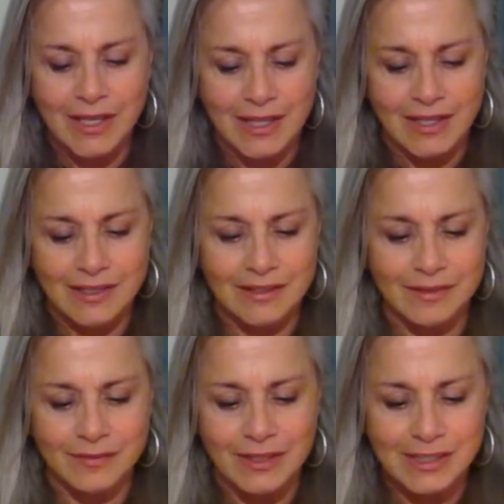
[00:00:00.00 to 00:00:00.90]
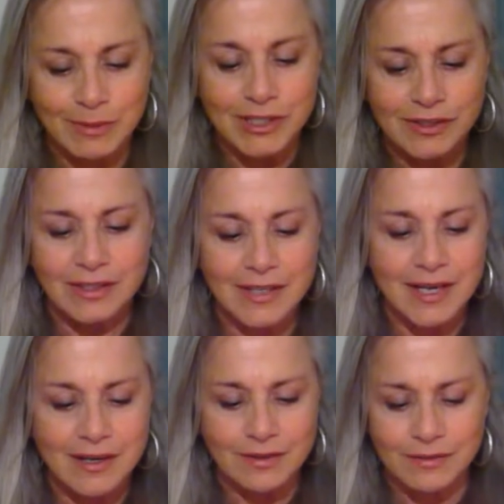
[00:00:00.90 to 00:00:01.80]
And uh, especially
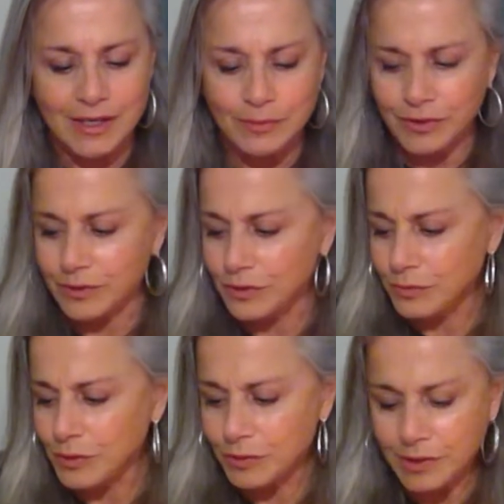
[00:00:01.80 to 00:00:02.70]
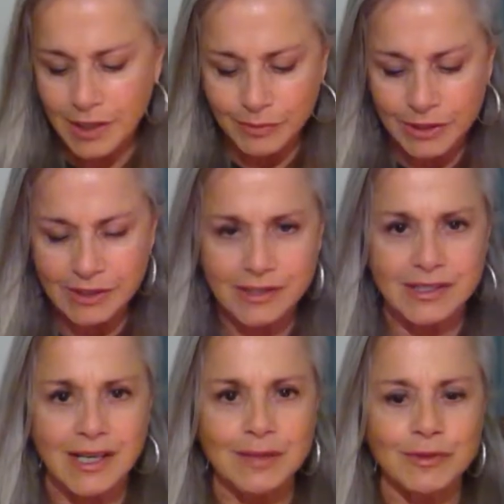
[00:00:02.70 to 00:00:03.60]
now, right, with the new moon coming, is the
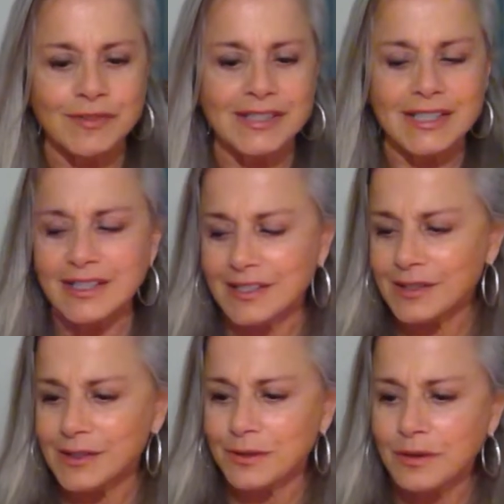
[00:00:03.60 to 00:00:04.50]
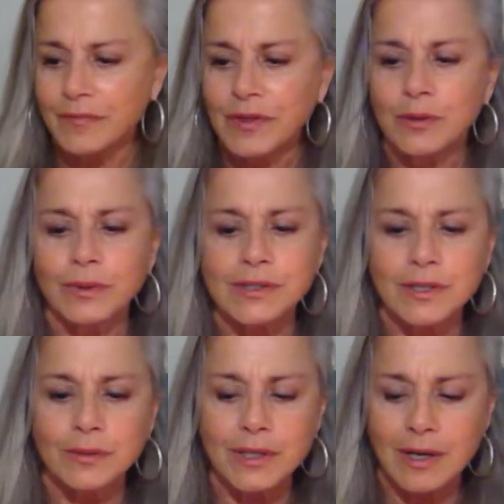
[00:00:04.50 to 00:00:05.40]
time of seeding. So what's
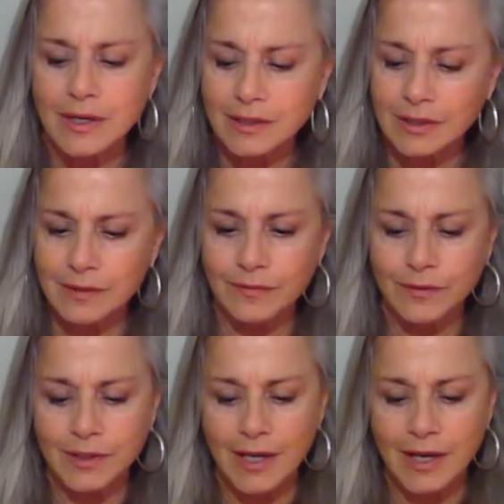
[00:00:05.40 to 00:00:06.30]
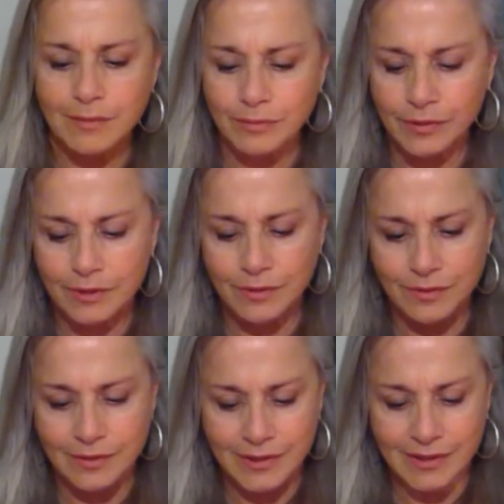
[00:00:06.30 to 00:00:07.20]
going on here for
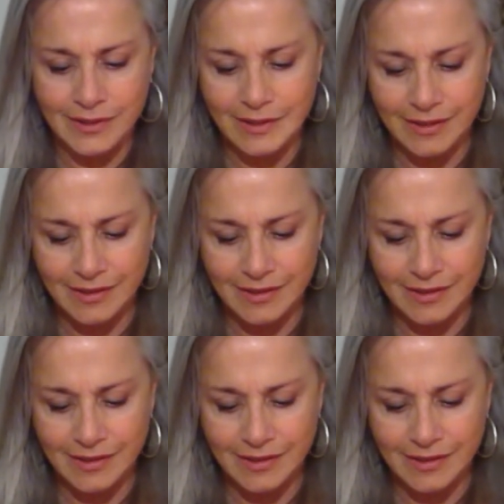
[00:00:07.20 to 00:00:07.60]
Capricorn?